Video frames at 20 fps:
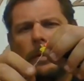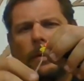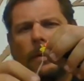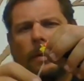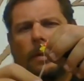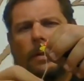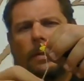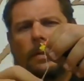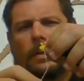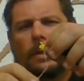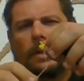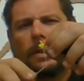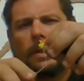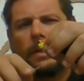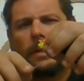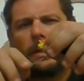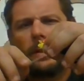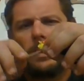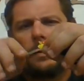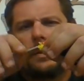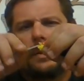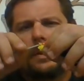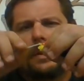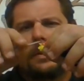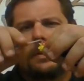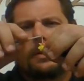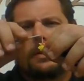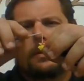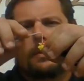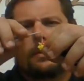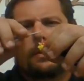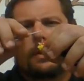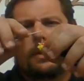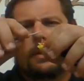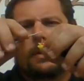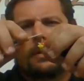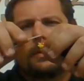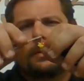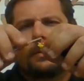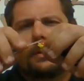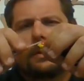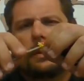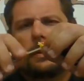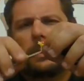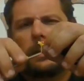There's the yellow coming onto the bottom.